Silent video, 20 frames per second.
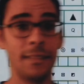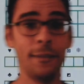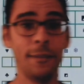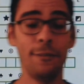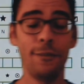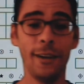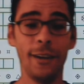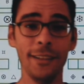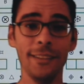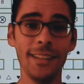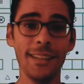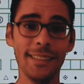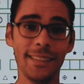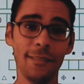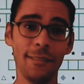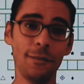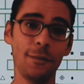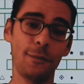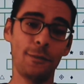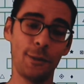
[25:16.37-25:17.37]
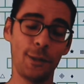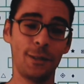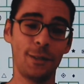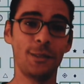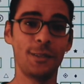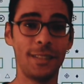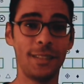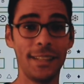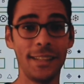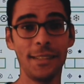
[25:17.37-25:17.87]
The final gift for
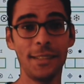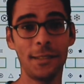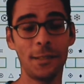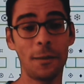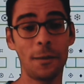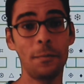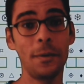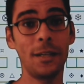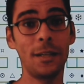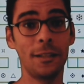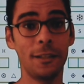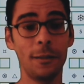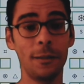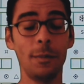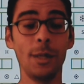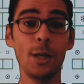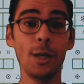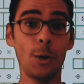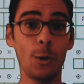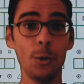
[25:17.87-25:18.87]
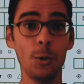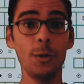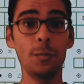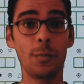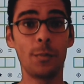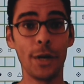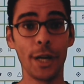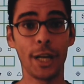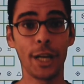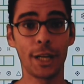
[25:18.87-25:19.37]
today's topic gonna be code
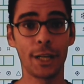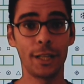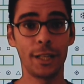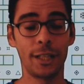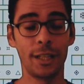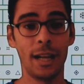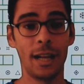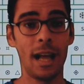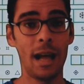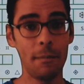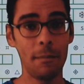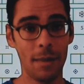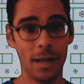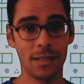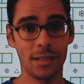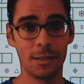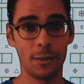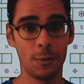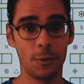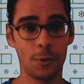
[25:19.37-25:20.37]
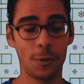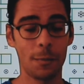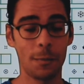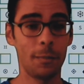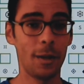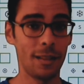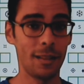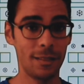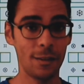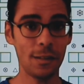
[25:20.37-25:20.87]
breaker, a message,
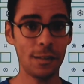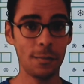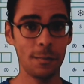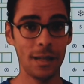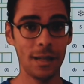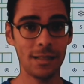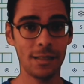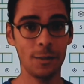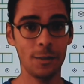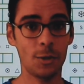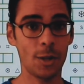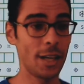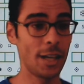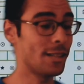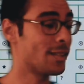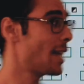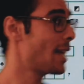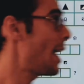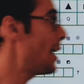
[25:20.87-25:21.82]
but this message is